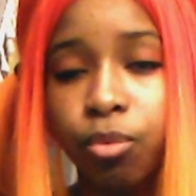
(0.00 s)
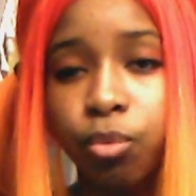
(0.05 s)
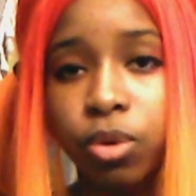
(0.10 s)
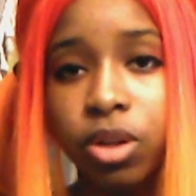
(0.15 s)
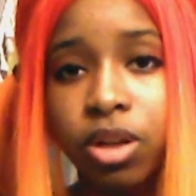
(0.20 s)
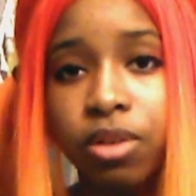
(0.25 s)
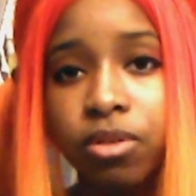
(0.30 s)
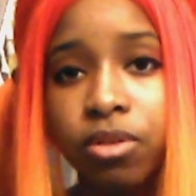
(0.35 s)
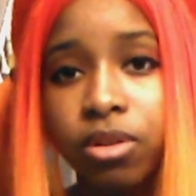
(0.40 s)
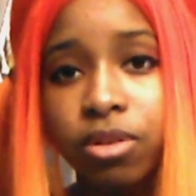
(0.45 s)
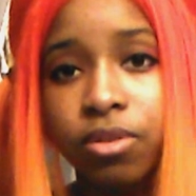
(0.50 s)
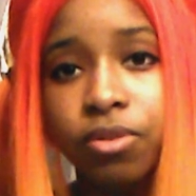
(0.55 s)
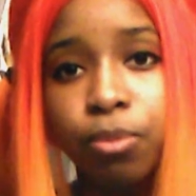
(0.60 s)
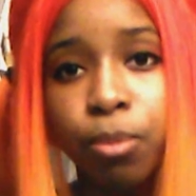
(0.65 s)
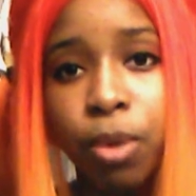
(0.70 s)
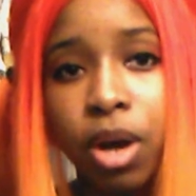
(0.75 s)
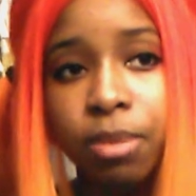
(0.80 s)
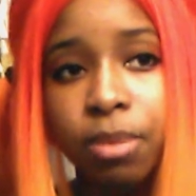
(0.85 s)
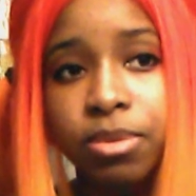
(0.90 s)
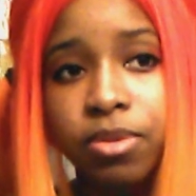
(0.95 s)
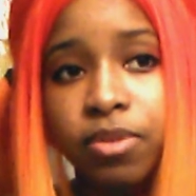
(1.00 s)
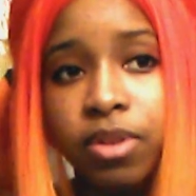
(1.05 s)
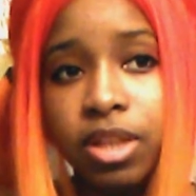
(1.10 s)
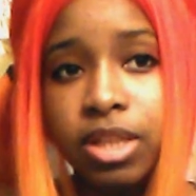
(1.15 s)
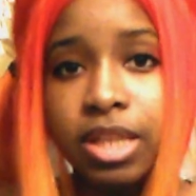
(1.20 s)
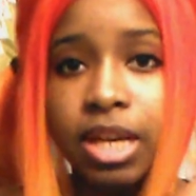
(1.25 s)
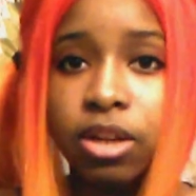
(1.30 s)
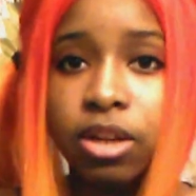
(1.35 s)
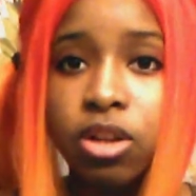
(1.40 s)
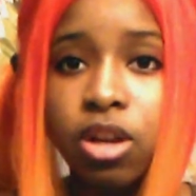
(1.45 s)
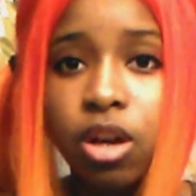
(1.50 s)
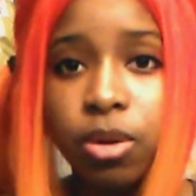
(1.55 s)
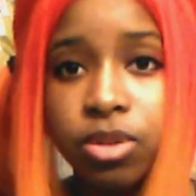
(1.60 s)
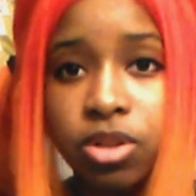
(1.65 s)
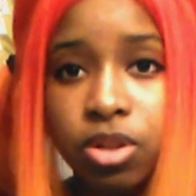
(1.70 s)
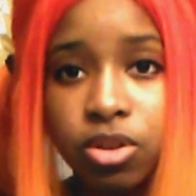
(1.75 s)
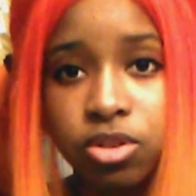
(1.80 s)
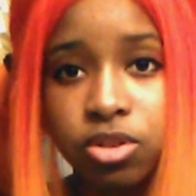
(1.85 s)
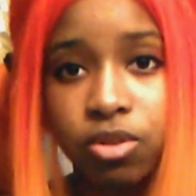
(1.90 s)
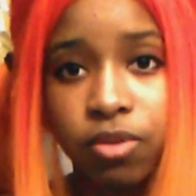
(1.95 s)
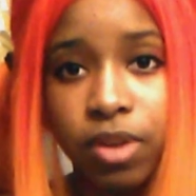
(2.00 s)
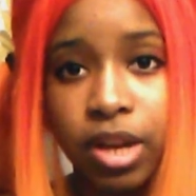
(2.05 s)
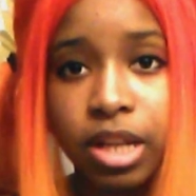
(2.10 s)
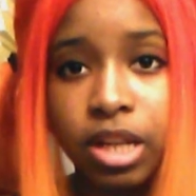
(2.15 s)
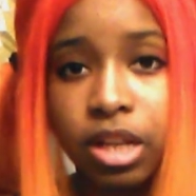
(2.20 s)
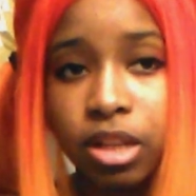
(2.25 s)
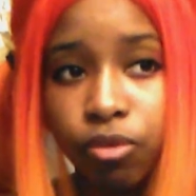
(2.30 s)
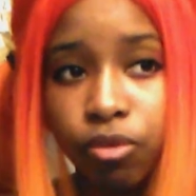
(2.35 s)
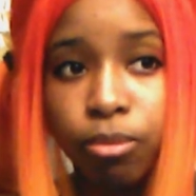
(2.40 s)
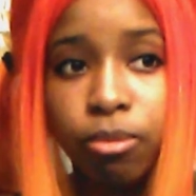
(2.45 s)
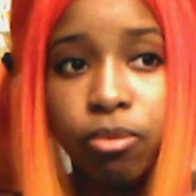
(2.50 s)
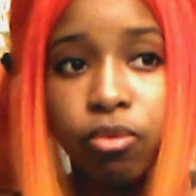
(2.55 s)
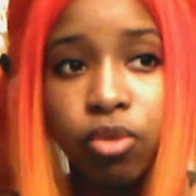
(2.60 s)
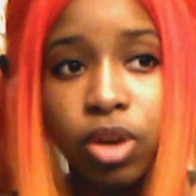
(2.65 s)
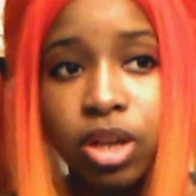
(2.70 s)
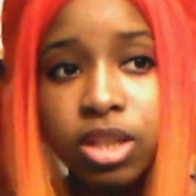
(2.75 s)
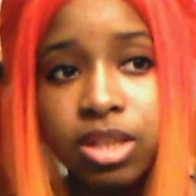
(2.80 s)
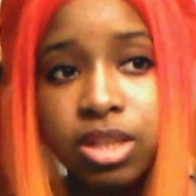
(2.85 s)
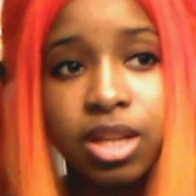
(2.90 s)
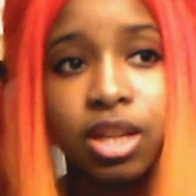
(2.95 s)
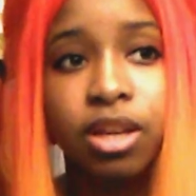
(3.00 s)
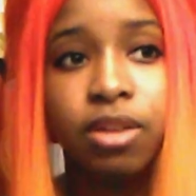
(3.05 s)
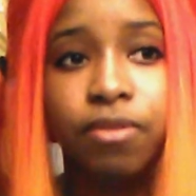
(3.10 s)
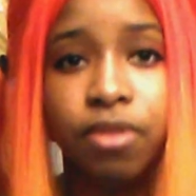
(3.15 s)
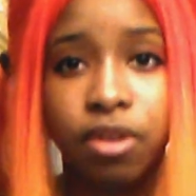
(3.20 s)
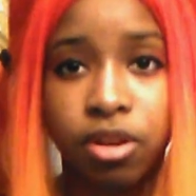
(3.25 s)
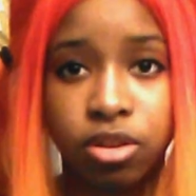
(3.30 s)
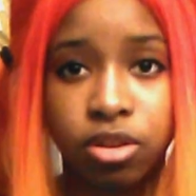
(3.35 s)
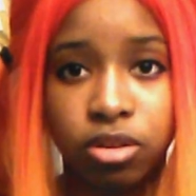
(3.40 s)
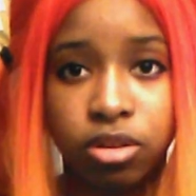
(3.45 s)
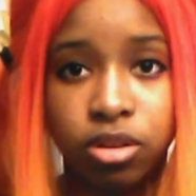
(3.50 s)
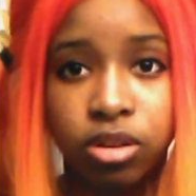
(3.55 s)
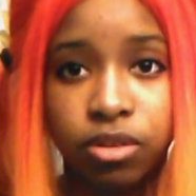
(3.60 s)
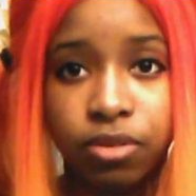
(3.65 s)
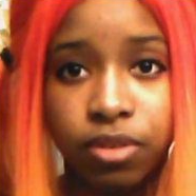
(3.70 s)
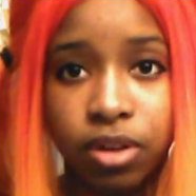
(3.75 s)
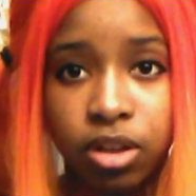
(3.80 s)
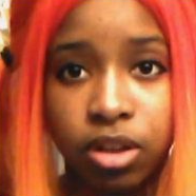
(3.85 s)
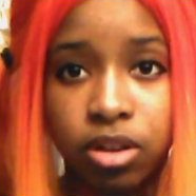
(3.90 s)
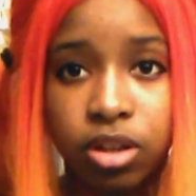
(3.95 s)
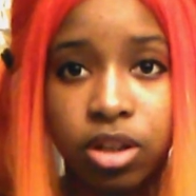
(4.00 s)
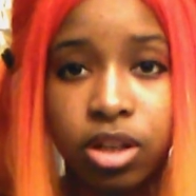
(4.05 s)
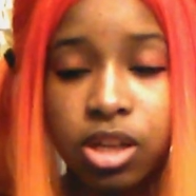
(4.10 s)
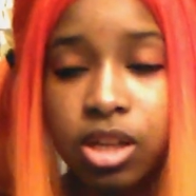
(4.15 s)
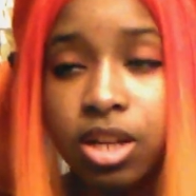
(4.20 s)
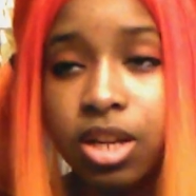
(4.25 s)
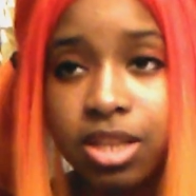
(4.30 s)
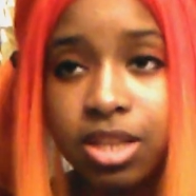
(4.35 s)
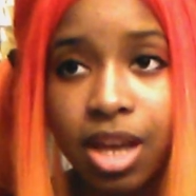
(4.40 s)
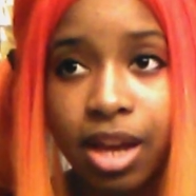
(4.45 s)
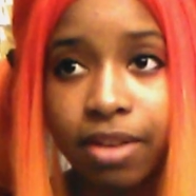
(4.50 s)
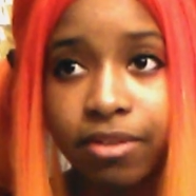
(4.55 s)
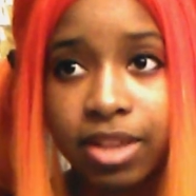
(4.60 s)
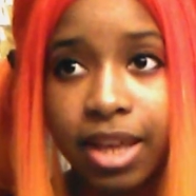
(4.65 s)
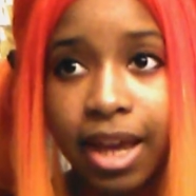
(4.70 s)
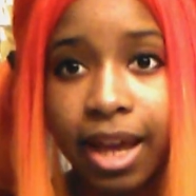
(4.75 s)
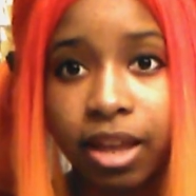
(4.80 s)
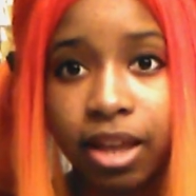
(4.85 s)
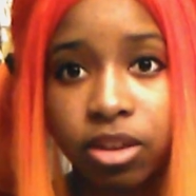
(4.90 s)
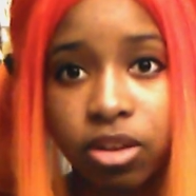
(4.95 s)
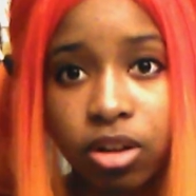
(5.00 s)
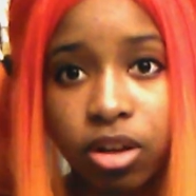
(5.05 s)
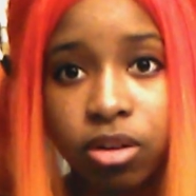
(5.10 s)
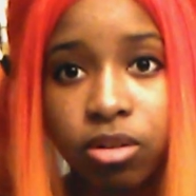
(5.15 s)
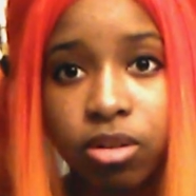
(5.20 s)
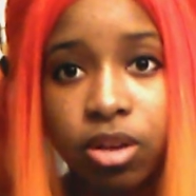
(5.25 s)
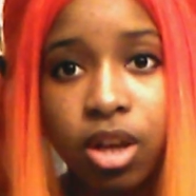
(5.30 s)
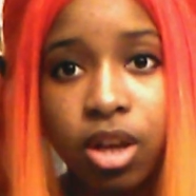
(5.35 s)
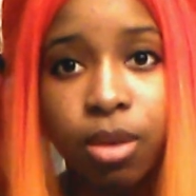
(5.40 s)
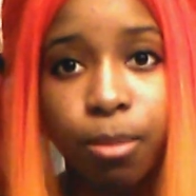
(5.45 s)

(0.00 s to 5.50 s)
Whenever Mob's feeling down, he always goes to Rain, and Rain's like a fatherly figure. He does have a dad, you know.